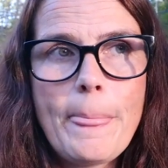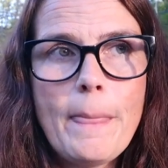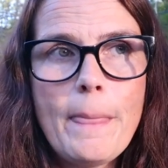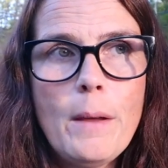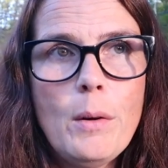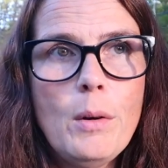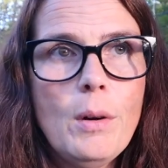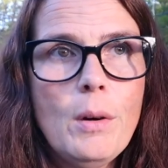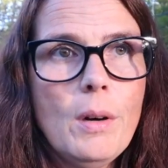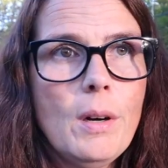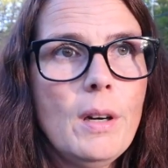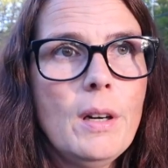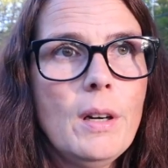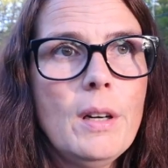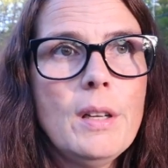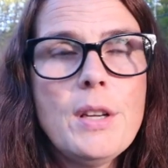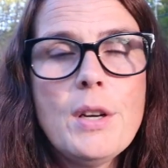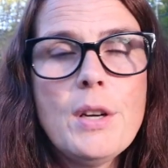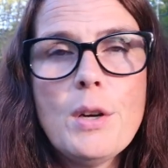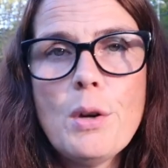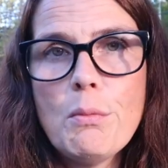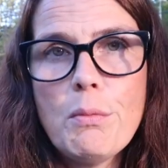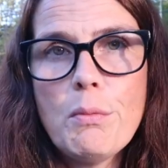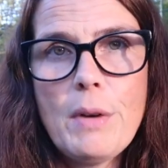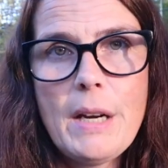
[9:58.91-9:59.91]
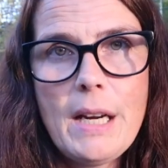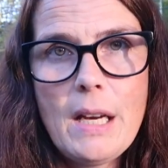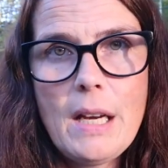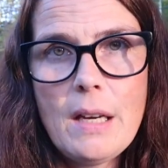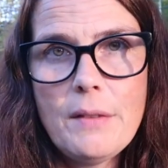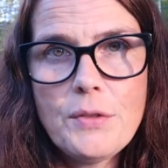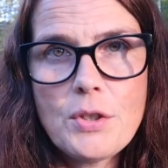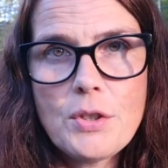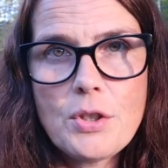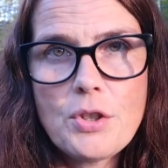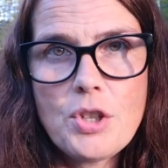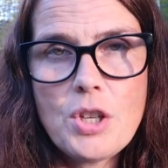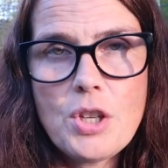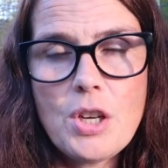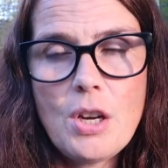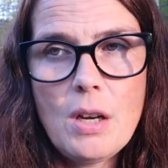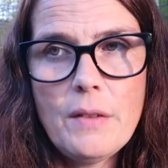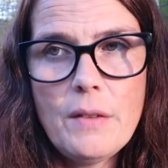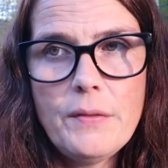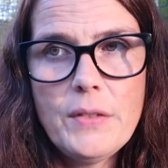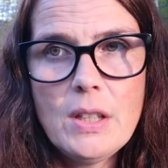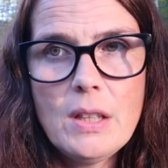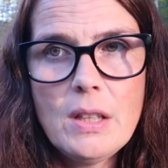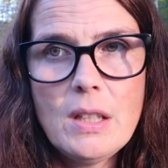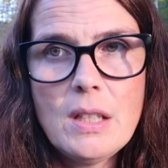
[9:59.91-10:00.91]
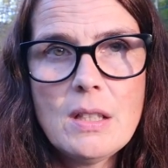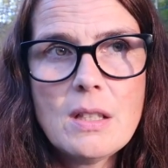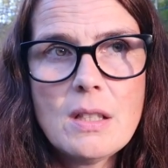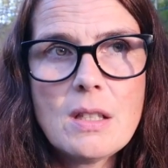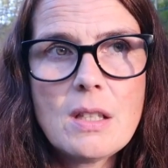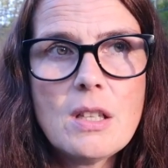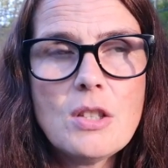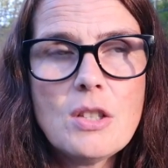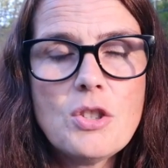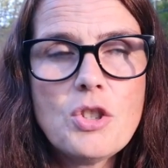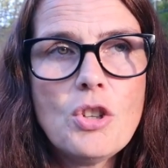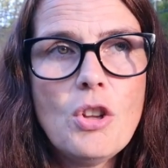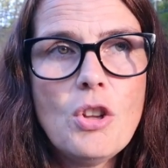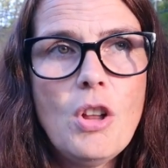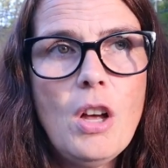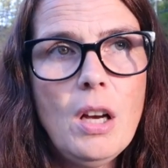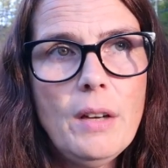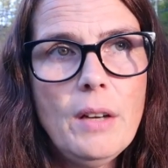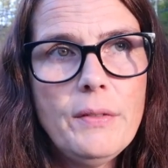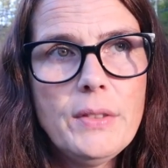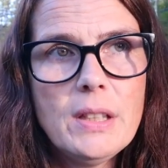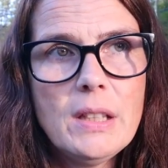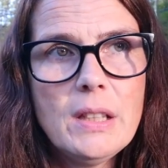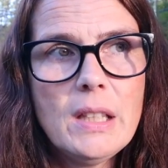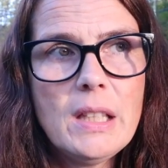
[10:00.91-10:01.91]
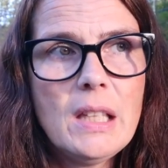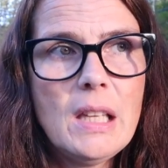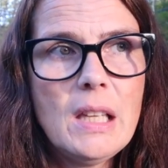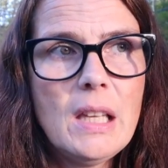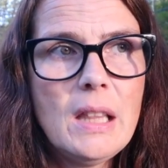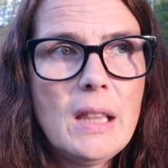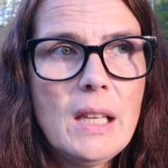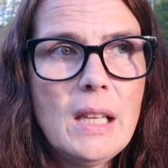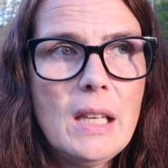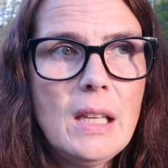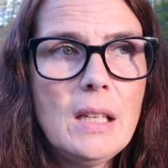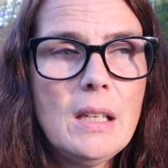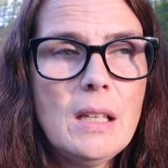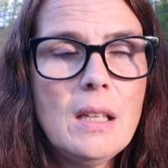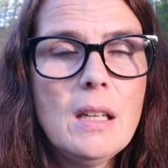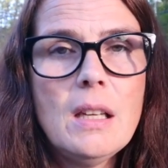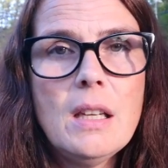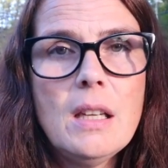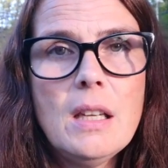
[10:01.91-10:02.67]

Or, you know, right after she ovulates, because she'll ovulate and then